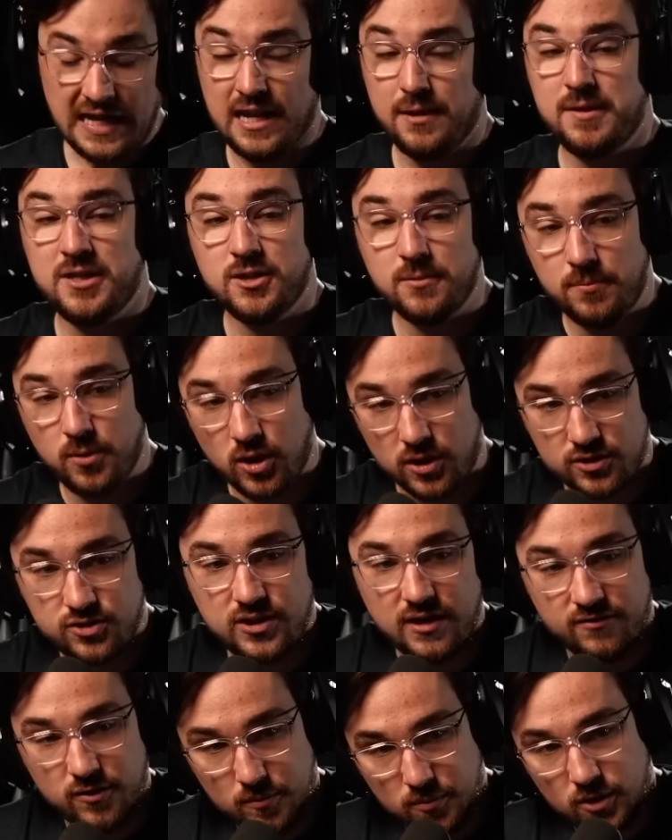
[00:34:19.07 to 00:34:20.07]
And I mean, the books,
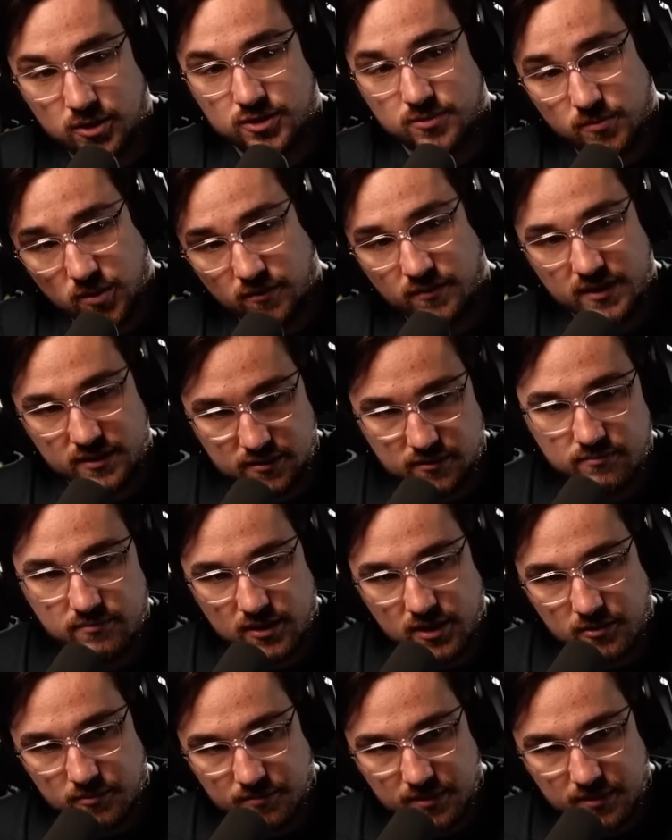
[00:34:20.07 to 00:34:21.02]
you have the books, movies, and, you know,